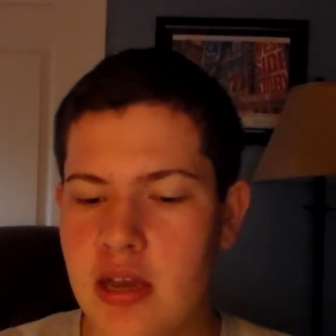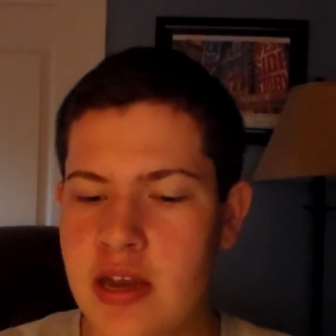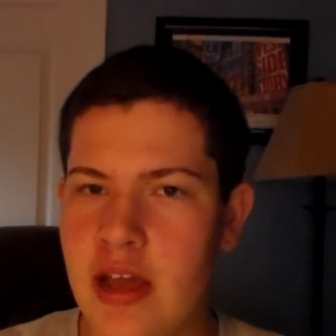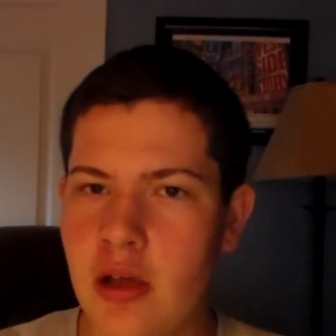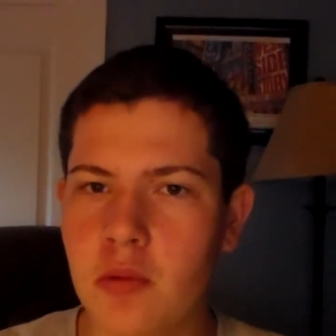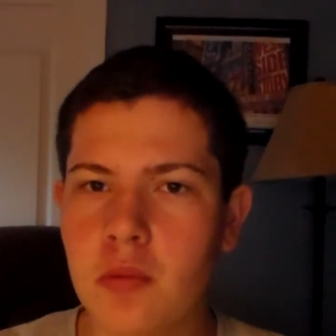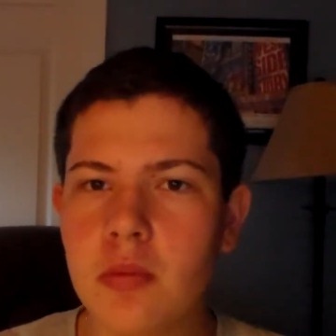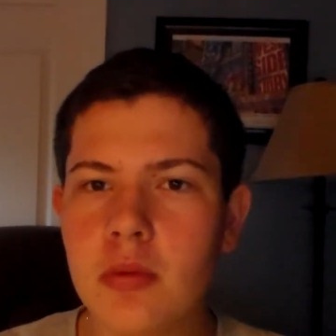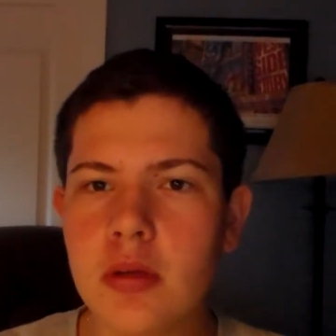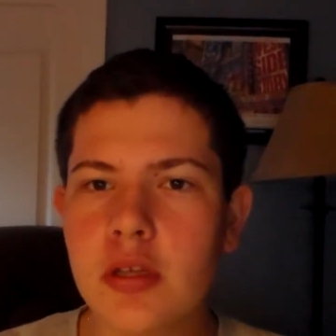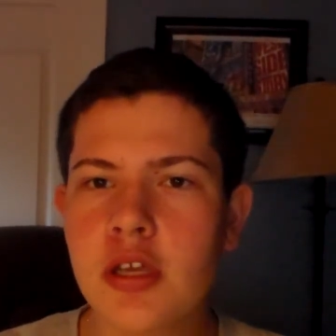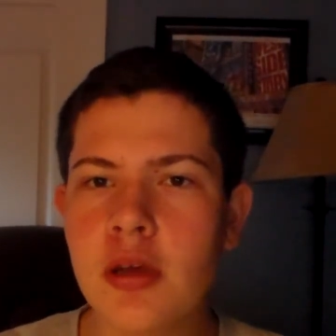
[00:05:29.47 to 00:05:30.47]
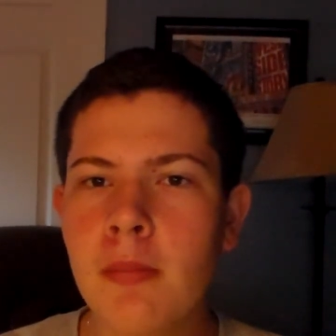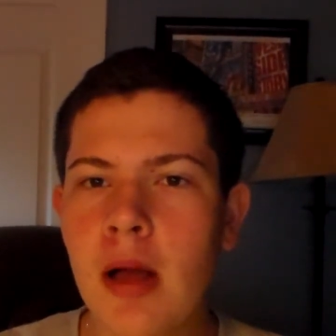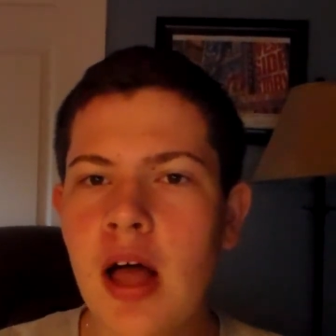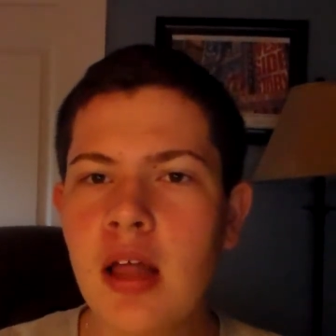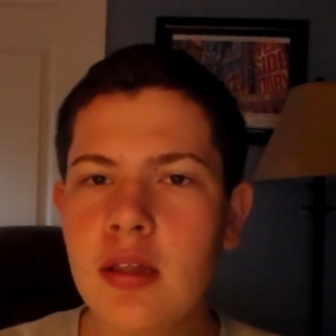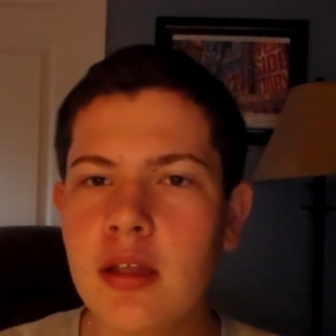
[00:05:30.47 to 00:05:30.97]
Now,
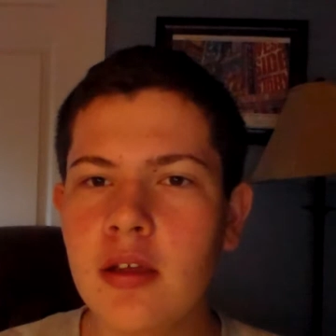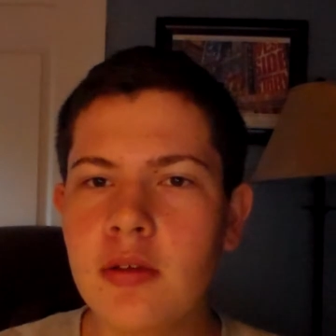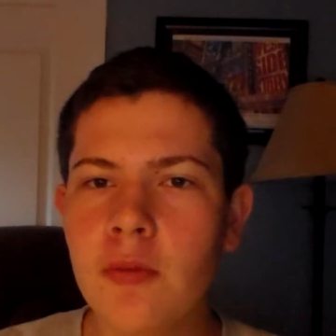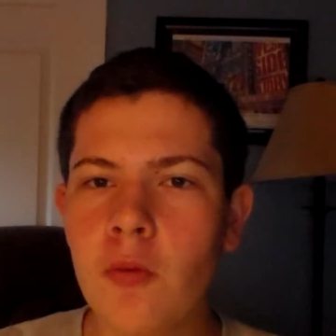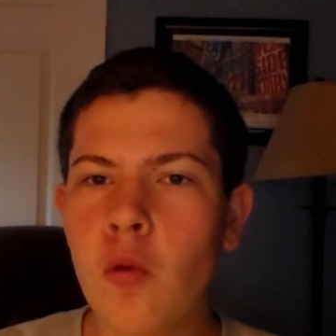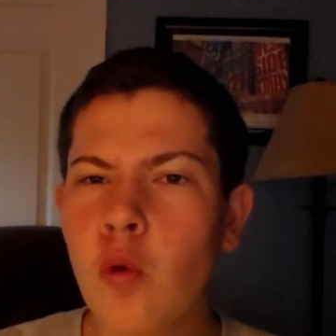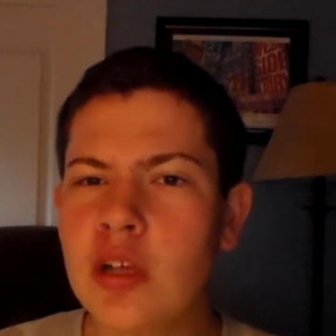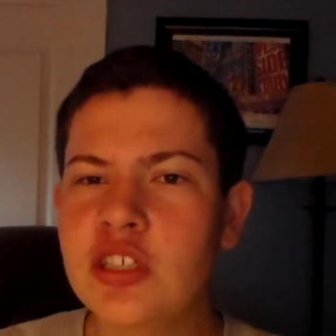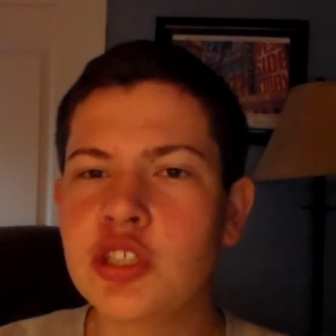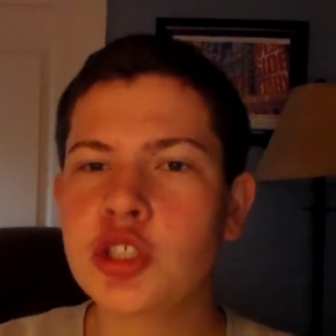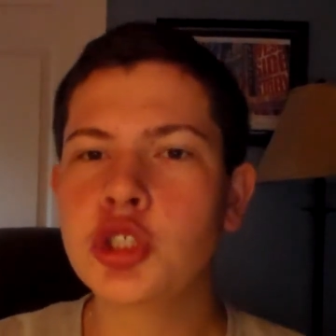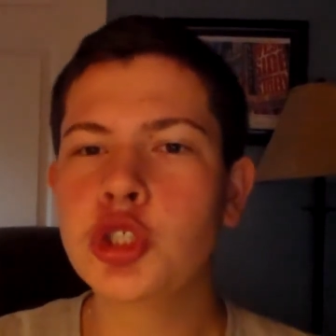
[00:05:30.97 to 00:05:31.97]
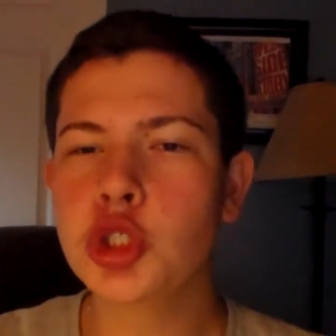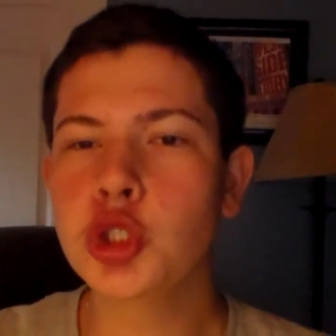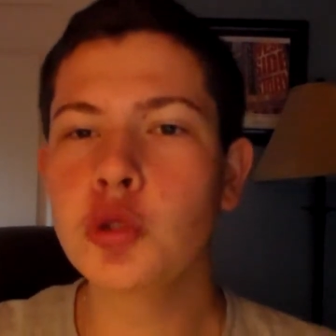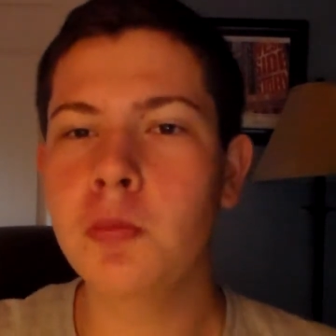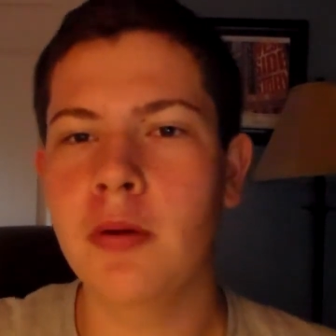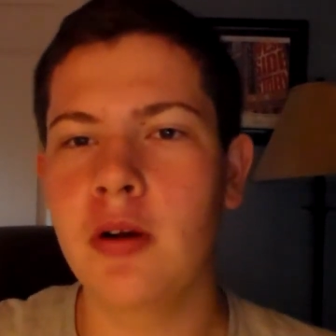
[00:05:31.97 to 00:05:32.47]
Kamala was
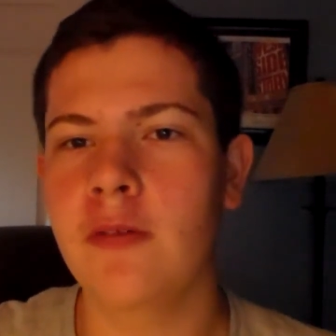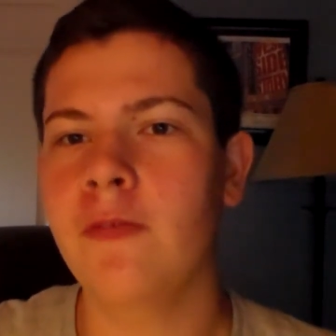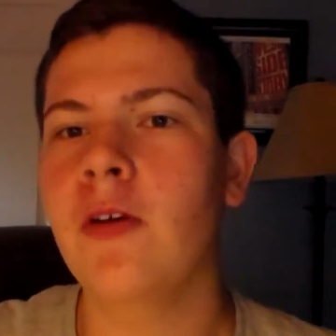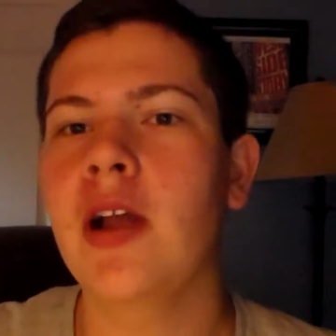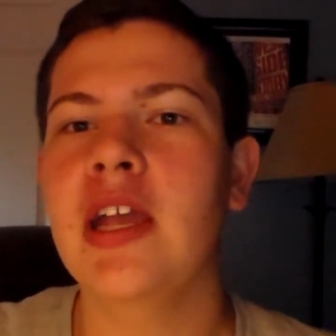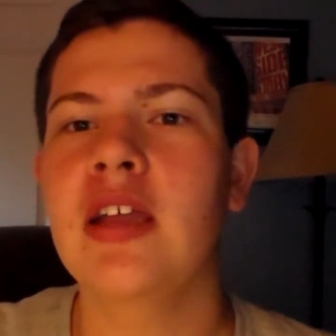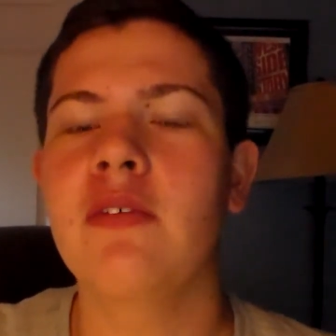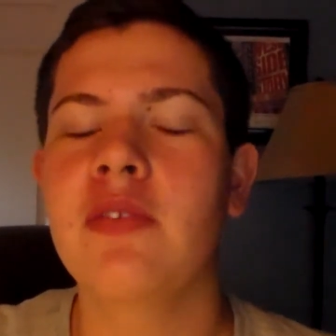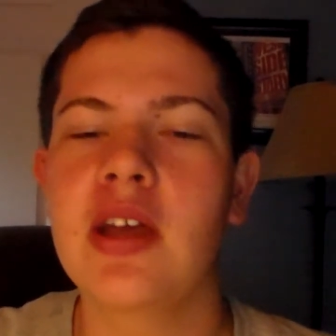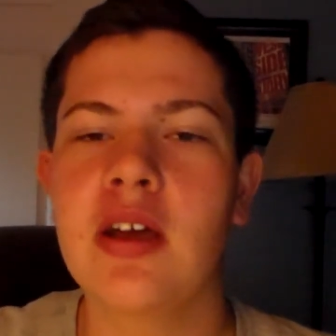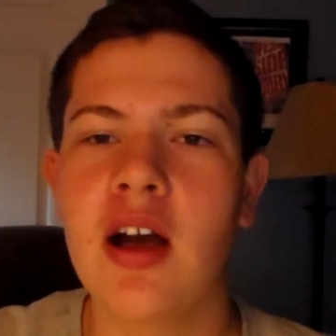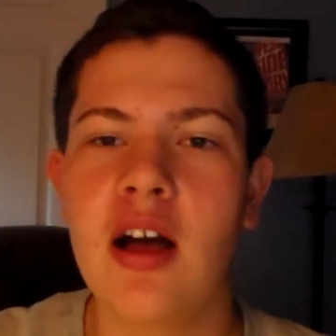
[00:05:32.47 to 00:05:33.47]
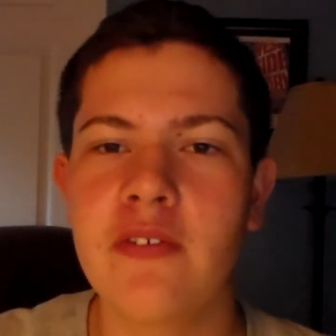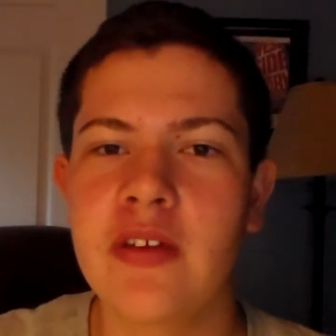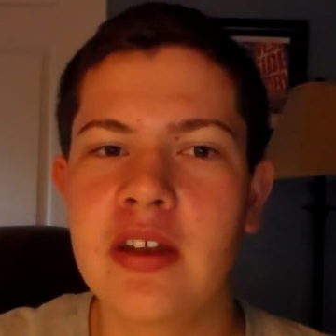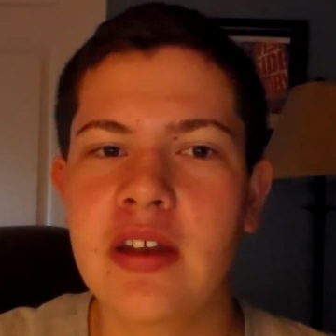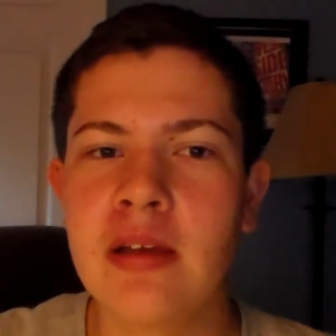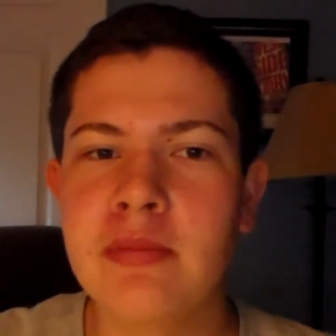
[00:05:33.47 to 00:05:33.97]
super afraid of the
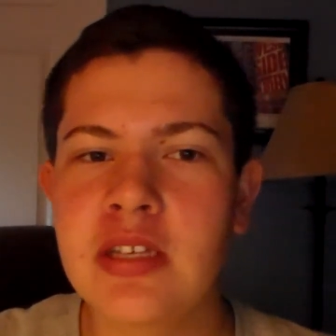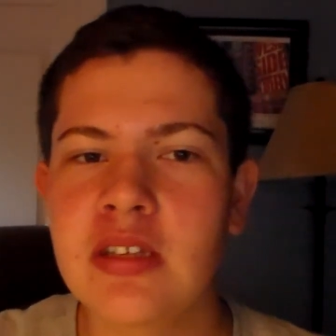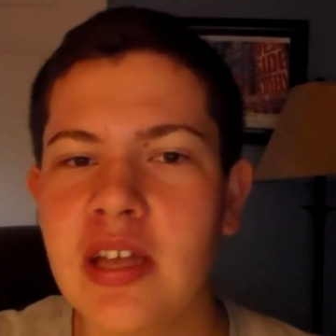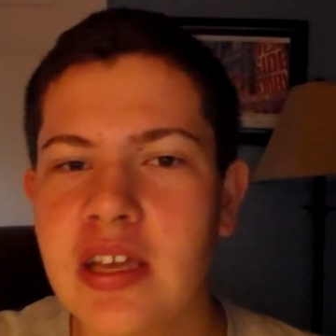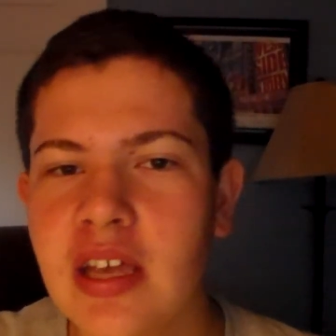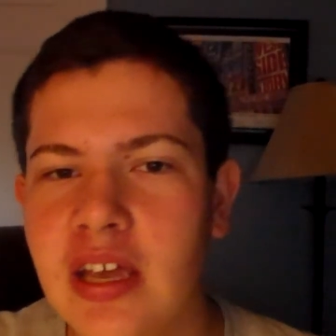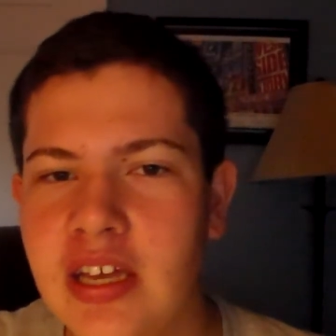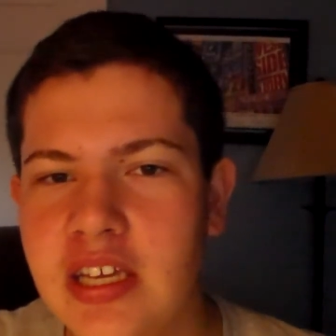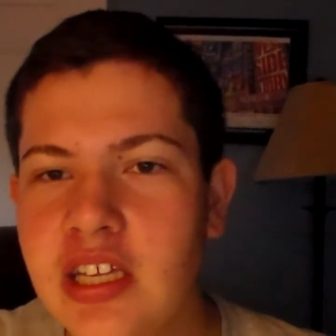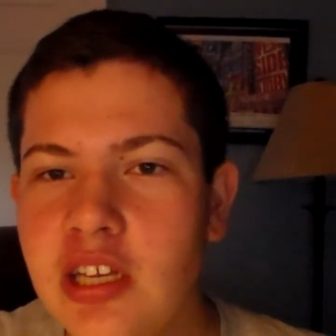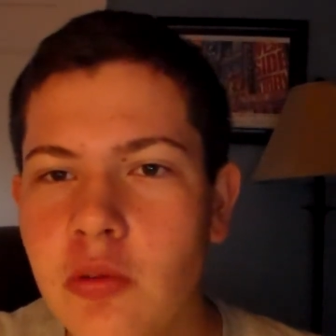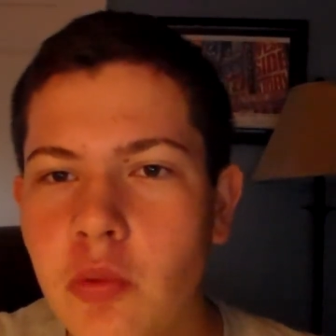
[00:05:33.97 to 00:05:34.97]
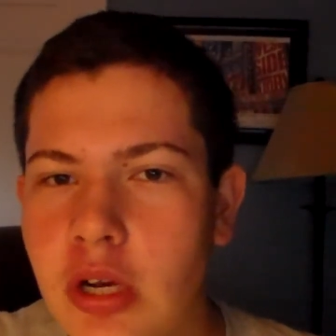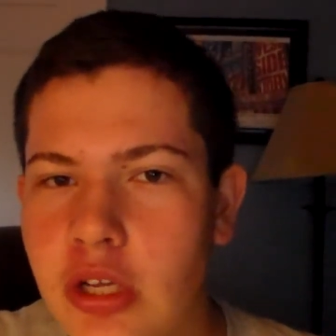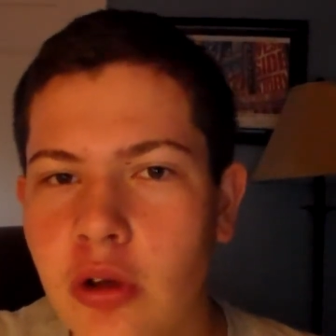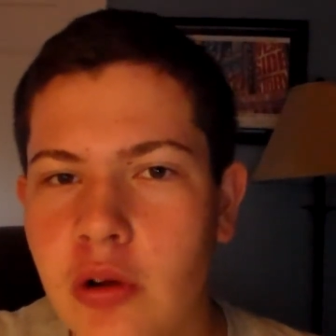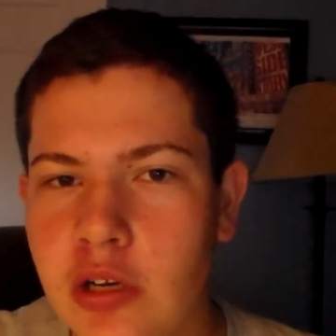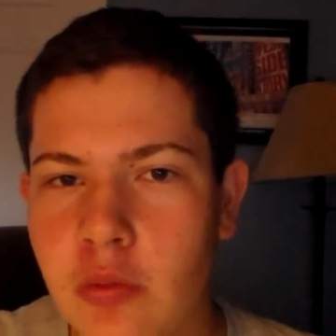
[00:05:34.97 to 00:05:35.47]
coffin. I mean, like, he didn't want
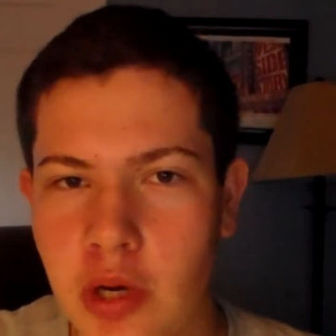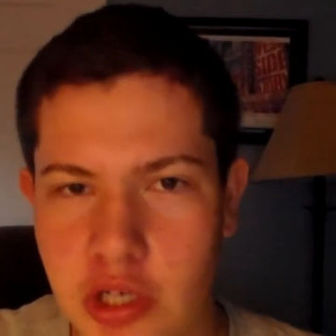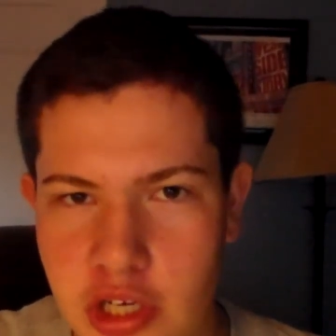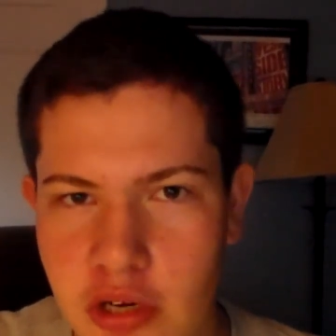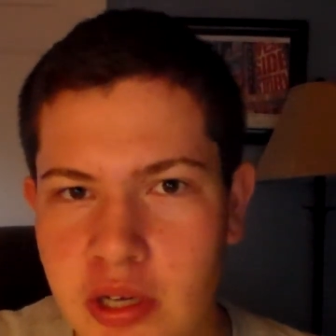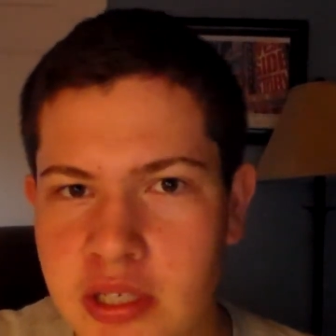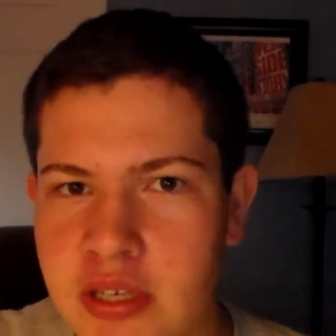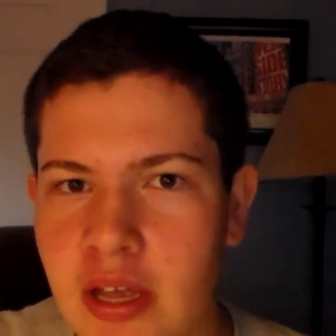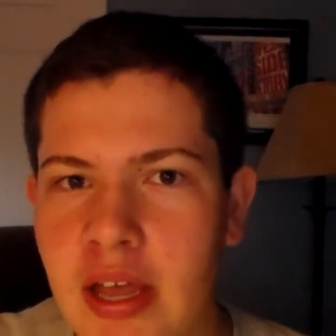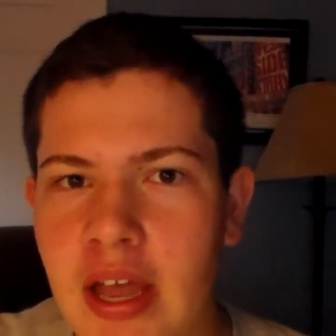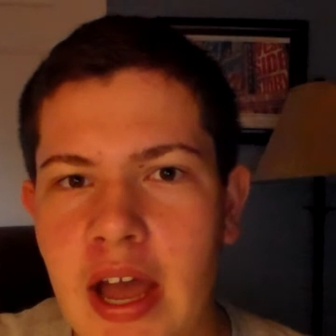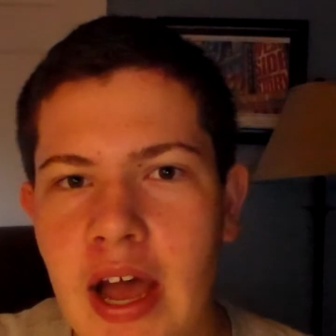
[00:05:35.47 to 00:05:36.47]
to go anywhere near it.